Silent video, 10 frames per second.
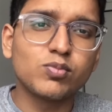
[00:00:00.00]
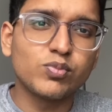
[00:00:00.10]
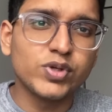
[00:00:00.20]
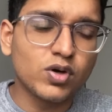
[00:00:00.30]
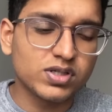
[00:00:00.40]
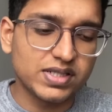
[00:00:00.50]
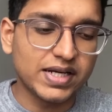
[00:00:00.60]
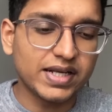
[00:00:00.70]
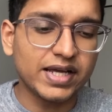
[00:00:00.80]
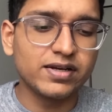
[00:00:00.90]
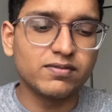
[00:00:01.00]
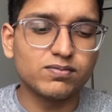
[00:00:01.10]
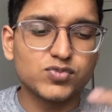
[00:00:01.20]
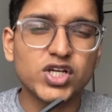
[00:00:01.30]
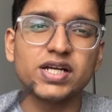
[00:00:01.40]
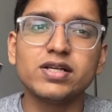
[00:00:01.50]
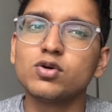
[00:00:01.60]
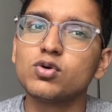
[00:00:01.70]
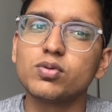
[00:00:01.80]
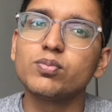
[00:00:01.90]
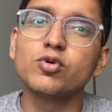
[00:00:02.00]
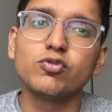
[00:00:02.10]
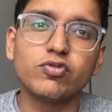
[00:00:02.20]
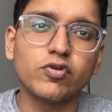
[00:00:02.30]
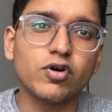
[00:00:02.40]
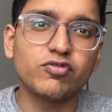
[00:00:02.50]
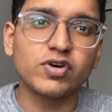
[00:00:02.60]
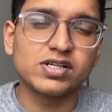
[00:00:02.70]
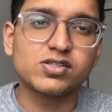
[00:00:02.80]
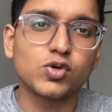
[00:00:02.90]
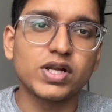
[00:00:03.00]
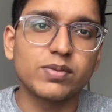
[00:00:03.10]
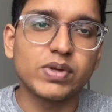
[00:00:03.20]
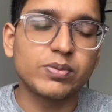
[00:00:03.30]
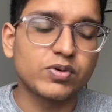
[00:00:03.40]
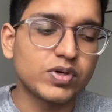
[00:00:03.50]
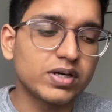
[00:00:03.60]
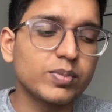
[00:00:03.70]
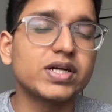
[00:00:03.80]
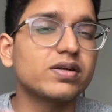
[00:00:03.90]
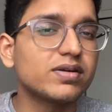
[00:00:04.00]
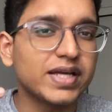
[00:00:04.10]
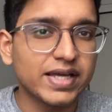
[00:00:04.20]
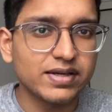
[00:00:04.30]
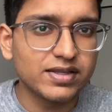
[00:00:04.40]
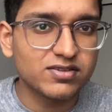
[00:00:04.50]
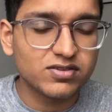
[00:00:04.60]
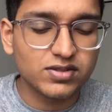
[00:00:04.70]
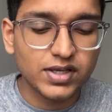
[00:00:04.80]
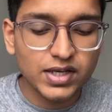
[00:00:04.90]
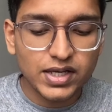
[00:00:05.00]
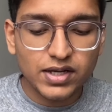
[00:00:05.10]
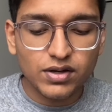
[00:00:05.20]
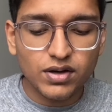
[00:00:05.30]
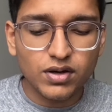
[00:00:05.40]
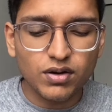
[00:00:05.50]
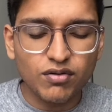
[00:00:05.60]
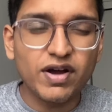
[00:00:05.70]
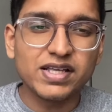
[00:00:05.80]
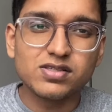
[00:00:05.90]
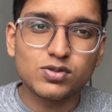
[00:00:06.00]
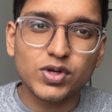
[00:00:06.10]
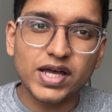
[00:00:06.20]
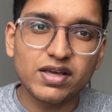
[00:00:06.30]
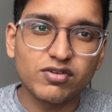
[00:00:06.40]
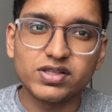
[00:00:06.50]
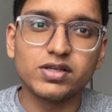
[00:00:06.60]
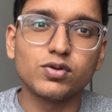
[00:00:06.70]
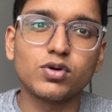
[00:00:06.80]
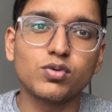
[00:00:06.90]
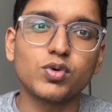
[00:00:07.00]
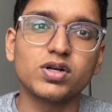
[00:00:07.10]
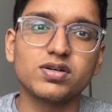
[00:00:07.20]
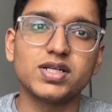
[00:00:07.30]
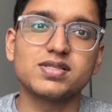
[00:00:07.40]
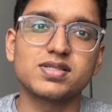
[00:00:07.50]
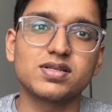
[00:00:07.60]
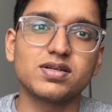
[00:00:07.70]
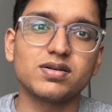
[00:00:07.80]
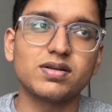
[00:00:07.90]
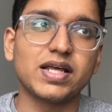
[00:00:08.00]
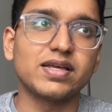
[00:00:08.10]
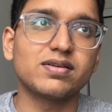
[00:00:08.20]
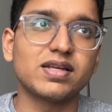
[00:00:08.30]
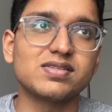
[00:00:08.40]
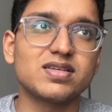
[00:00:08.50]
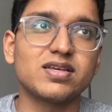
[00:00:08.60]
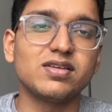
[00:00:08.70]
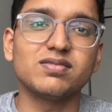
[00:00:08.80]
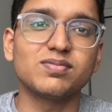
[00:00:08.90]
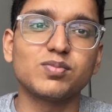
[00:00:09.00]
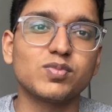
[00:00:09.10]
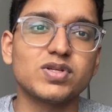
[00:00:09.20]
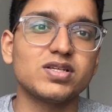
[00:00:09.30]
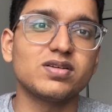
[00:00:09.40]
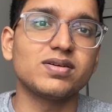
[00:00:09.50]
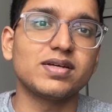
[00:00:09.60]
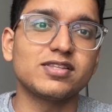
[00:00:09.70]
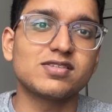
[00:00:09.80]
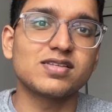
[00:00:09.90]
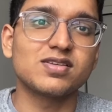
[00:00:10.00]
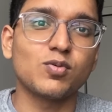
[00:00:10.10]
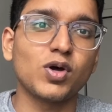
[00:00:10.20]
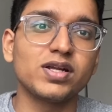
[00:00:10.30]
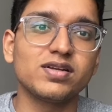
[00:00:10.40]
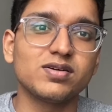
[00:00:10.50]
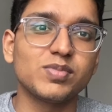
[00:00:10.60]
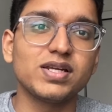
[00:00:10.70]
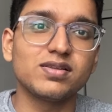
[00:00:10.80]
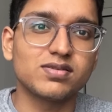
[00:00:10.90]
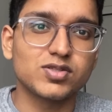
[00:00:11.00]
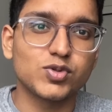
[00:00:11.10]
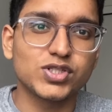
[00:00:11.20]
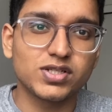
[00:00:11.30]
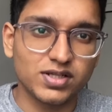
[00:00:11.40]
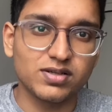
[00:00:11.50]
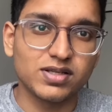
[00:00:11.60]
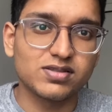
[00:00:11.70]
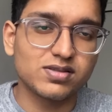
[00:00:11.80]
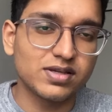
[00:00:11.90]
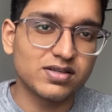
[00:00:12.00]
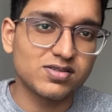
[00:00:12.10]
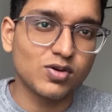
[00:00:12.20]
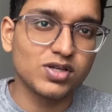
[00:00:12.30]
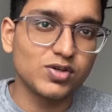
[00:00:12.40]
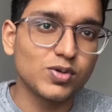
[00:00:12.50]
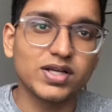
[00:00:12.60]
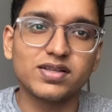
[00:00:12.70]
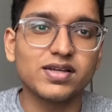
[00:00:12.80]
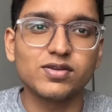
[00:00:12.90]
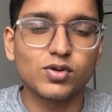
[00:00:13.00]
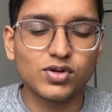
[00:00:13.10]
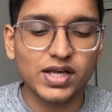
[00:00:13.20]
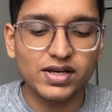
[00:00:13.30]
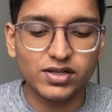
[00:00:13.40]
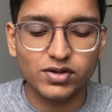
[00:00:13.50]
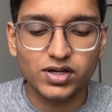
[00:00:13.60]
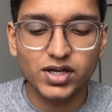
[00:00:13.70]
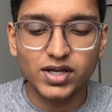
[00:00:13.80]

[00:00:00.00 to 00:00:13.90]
beyond that. And generally no proof of funds, no like paperwork. But again, it's wise to carry everything. You don't want to risk, like, let's say it's a 1 in a million situation and it's on you, and then you don't carry your